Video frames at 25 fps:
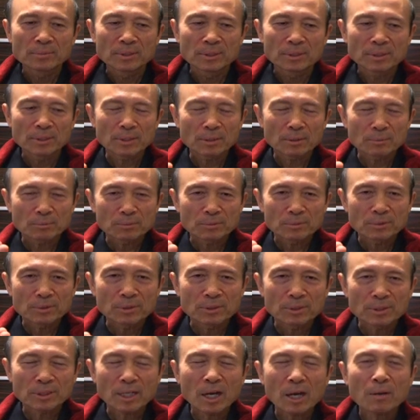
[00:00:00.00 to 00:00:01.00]
The
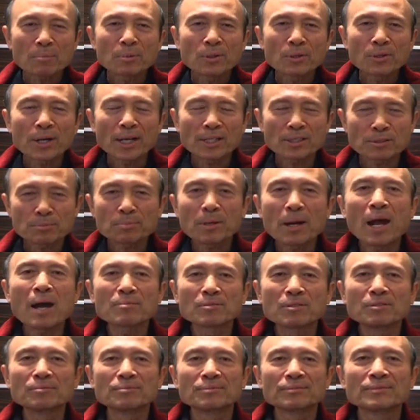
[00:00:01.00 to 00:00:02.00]
couple has
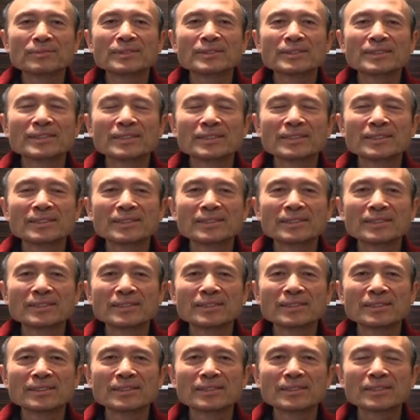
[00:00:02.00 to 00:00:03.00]
problem
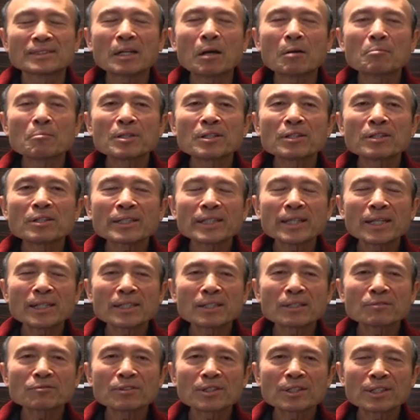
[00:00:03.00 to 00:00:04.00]

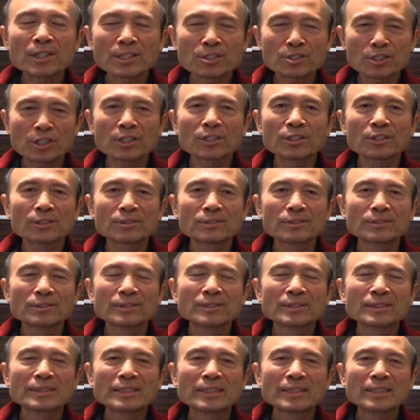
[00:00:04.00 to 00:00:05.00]
communicating with each other.
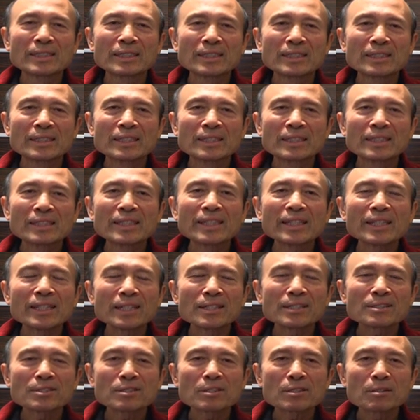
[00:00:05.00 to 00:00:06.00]
He
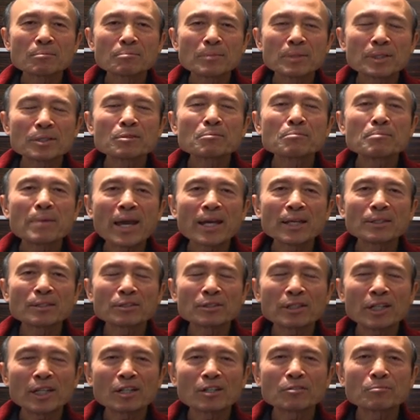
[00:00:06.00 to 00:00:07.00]
is the middleman to
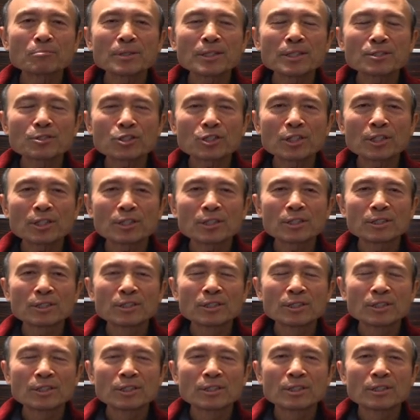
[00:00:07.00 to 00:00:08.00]
help each other,
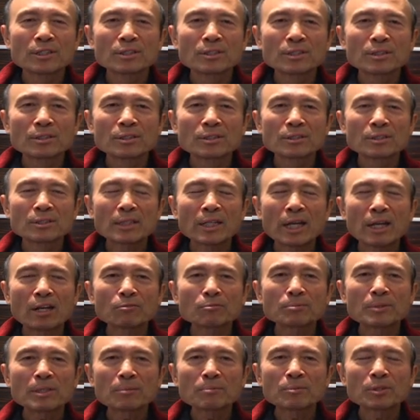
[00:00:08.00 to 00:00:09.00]

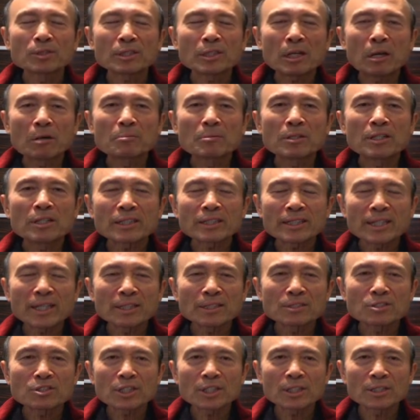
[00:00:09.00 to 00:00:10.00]
help them to communicate
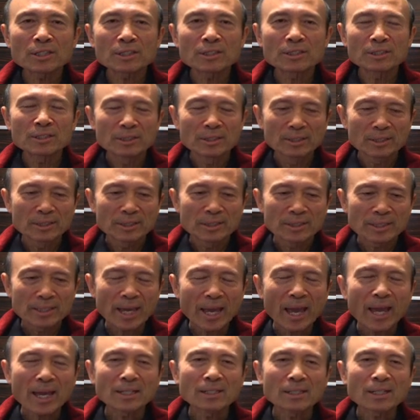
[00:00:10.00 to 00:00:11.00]
each other
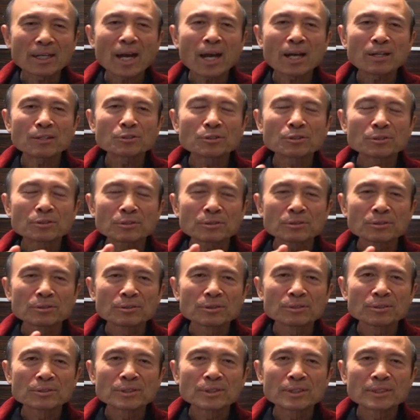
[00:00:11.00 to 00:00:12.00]
and how to
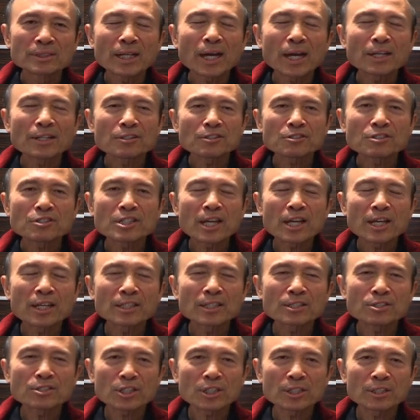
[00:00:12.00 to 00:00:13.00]
understand
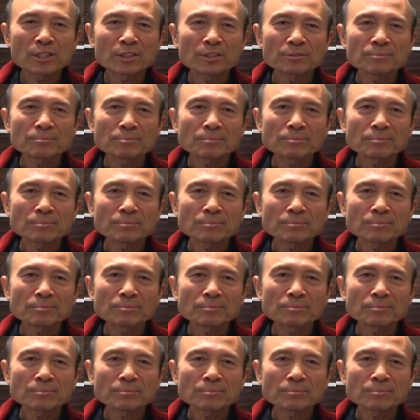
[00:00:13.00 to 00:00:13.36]
each other.